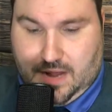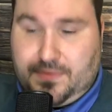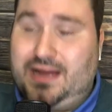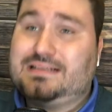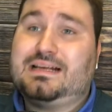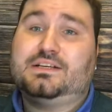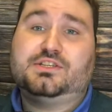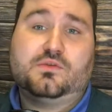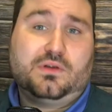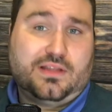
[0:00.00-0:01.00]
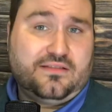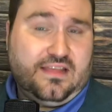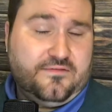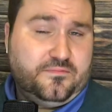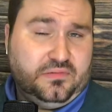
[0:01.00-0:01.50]
not exactly sure what
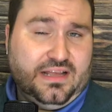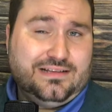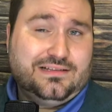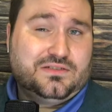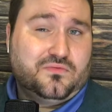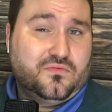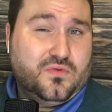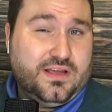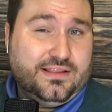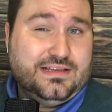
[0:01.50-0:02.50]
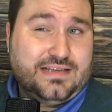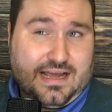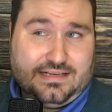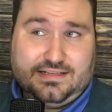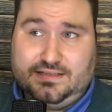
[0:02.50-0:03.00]
they've played this really
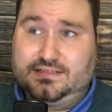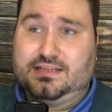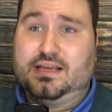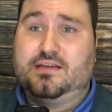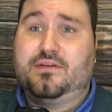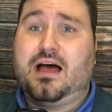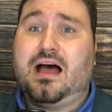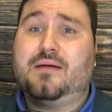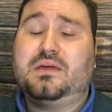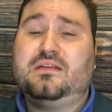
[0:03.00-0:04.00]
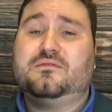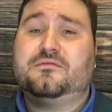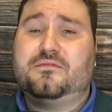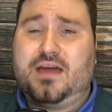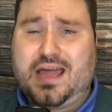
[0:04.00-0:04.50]
tight to the sleeve. I mean,
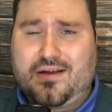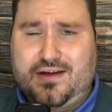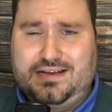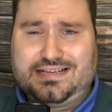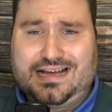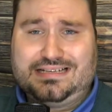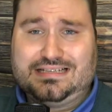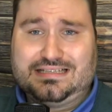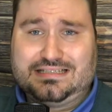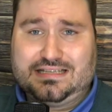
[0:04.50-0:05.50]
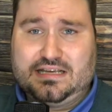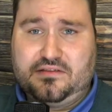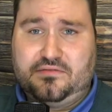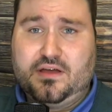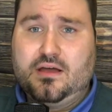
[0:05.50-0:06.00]
very tight to the
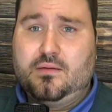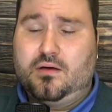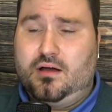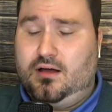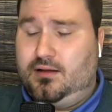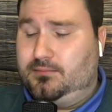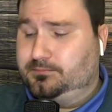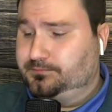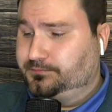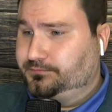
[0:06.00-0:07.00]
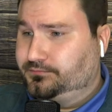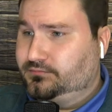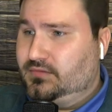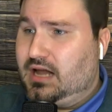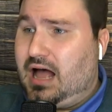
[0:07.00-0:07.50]
sleeve.
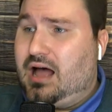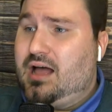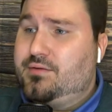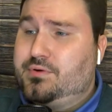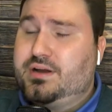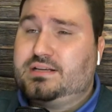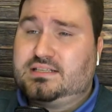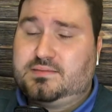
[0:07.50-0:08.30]
You're looking